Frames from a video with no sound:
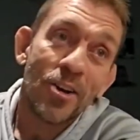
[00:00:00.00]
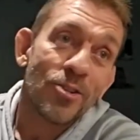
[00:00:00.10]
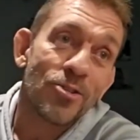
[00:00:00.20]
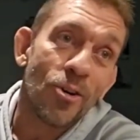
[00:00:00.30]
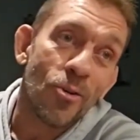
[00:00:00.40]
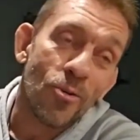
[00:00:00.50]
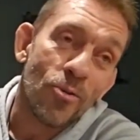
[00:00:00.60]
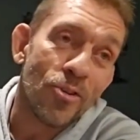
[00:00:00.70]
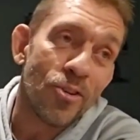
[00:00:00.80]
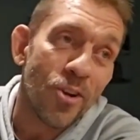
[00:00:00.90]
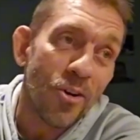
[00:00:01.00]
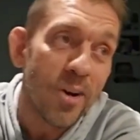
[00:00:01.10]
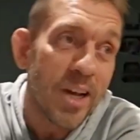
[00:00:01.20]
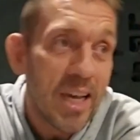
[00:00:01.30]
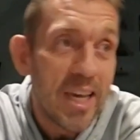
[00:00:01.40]
So,
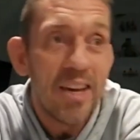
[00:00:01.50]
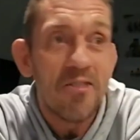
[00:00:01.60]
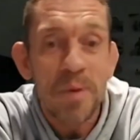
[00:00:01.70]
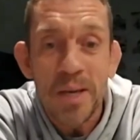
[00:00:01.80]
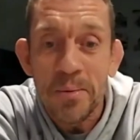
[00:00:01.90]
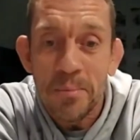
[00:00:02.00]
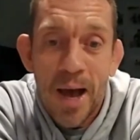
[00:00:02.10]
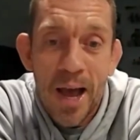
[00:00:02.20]
give me